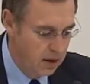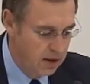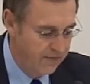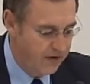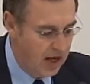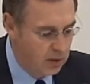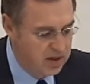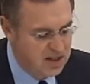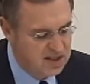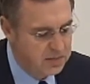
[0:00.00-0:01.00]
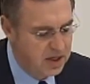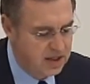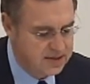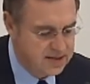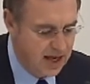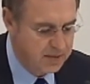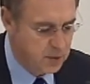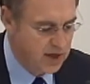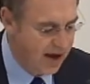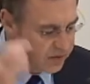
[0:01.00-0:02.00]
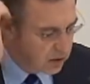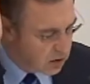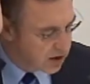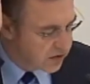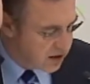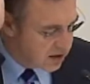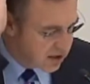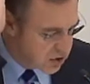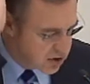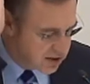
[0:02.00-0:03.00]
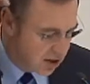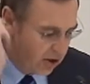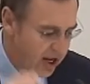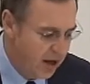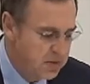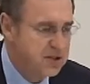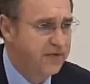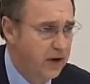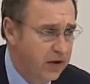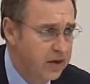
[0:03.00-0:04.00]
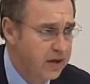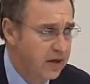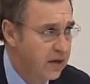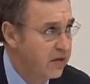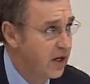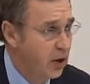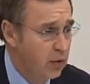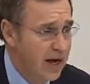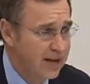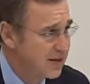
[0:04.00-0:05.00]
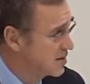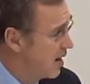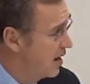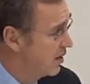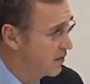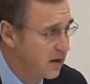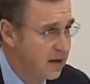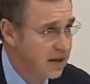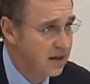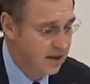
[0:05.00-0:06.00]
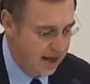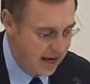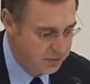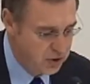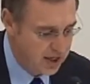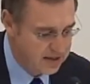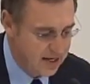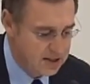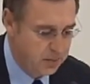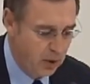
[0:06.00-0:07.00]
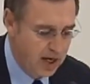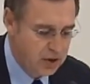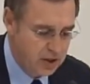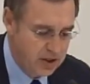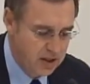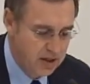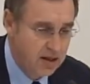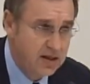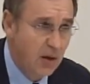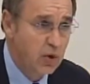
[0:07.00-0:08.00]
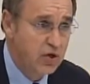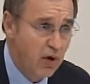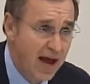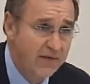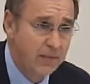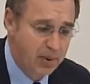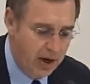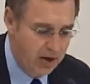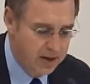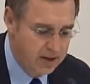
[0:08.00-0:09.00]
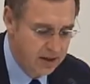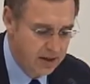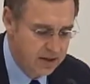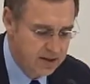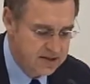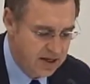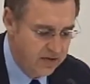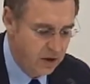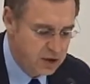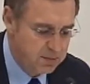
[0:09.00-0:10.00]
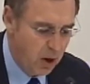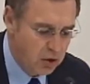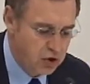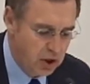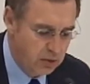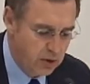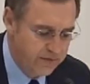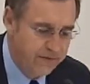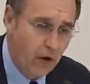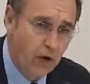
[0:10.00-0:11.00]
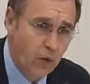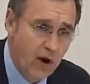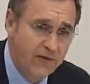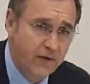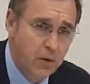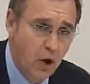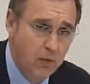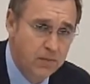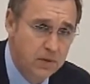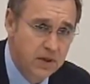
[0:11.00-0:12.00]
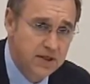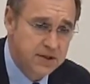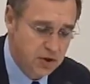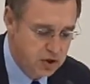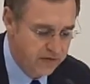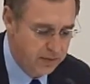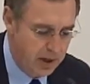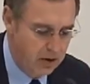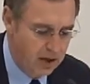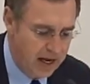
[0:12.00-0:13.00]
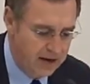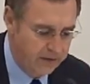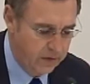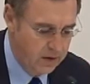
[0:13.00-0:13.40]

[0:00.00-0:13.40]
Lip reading: Now, following these immediate steps, we have to look at the conditions in our hemisphere that create this kind of abject desperation that would drive a parent to send their small children far away from home in search of a better life.